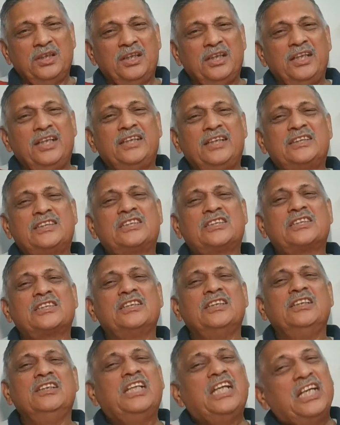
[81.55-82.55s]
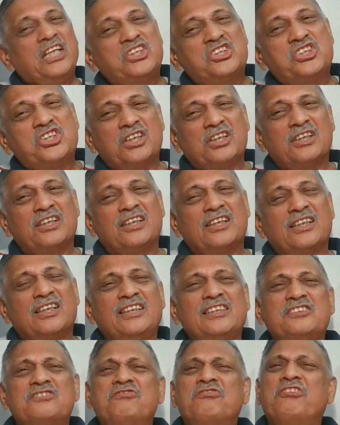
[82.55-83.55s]
Its nature
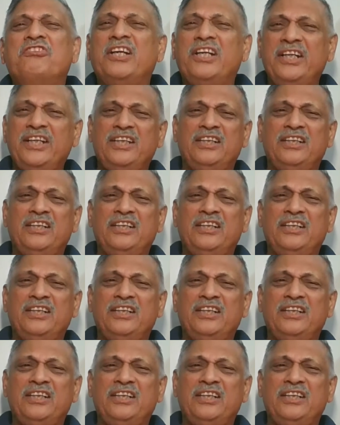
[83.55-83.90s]
is very